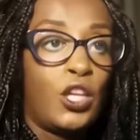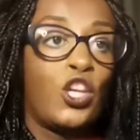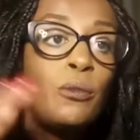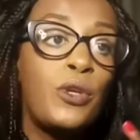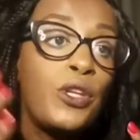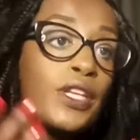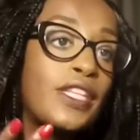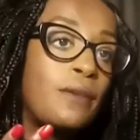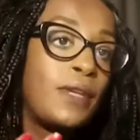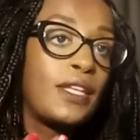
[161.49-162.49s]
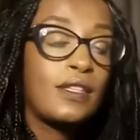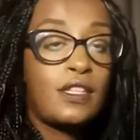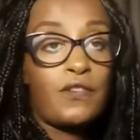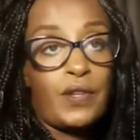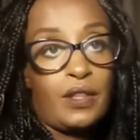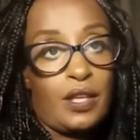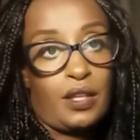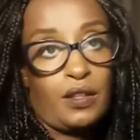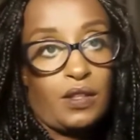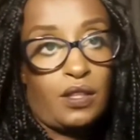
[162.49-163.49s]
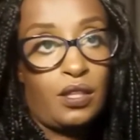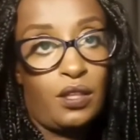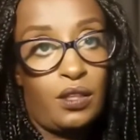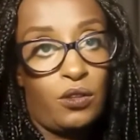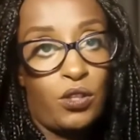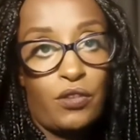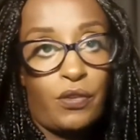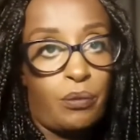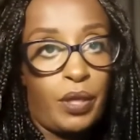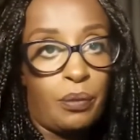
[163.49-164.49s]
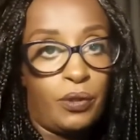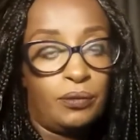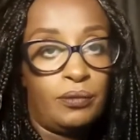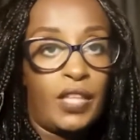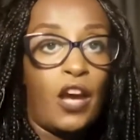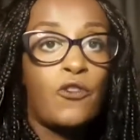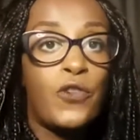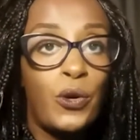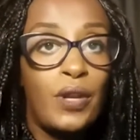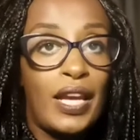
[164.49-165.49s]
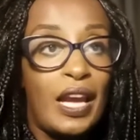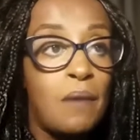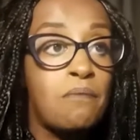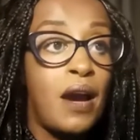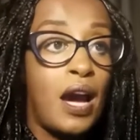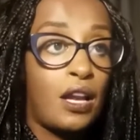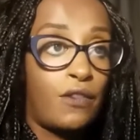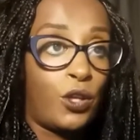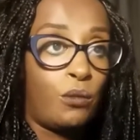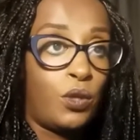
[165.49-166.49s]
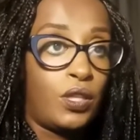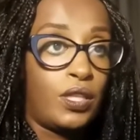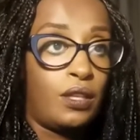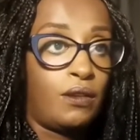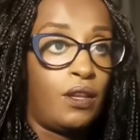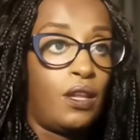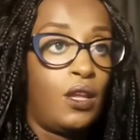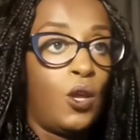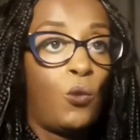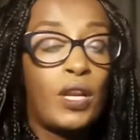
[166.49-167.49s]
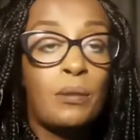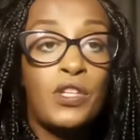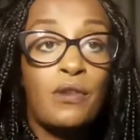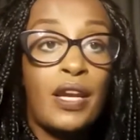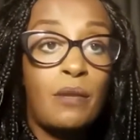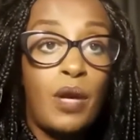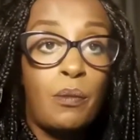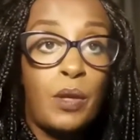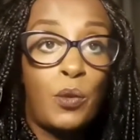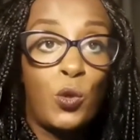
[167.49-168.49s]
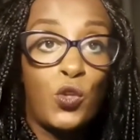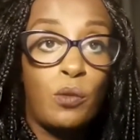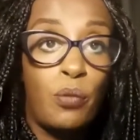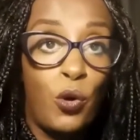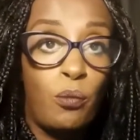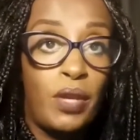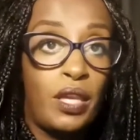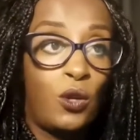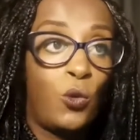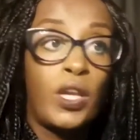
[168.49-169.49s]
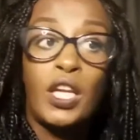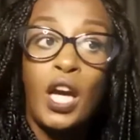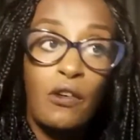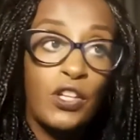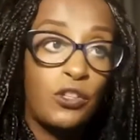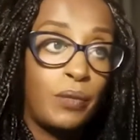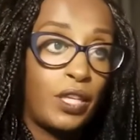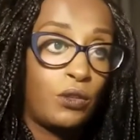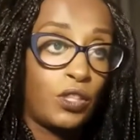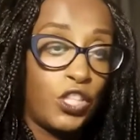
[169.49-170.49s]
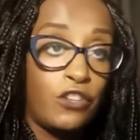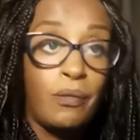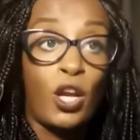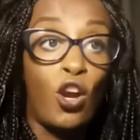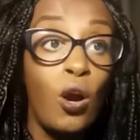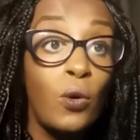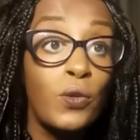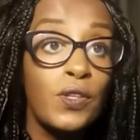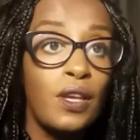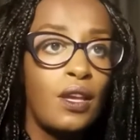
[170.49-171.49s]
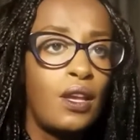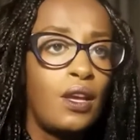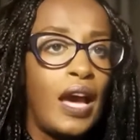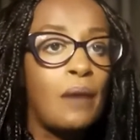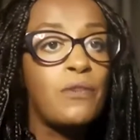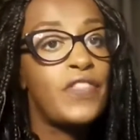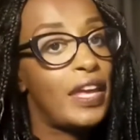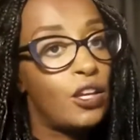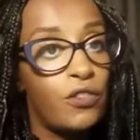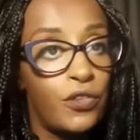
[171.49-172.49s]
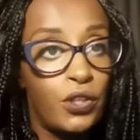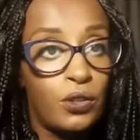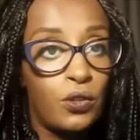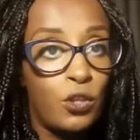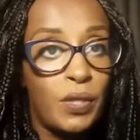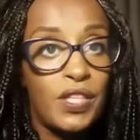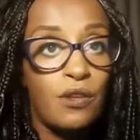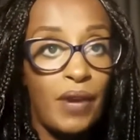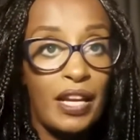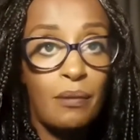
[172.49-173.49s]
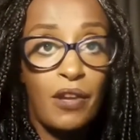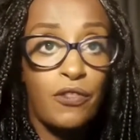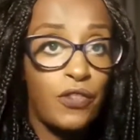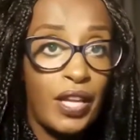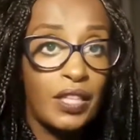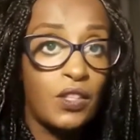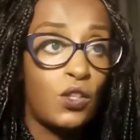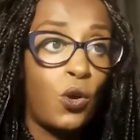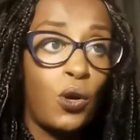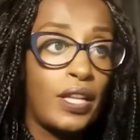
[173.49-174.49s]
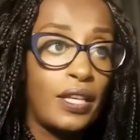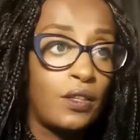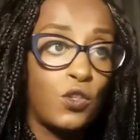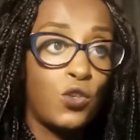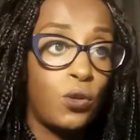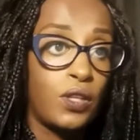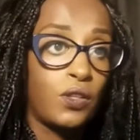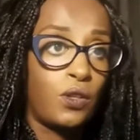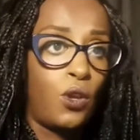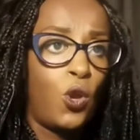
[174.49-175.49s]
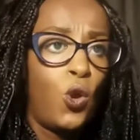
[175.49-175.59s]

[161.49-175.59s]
Community means different things to different people. I feel like I'm part of a community when I'm surrounded by people who support me, who encourage me to achieve my goals. I'm thankful to be surrounded by friends, colleagues, students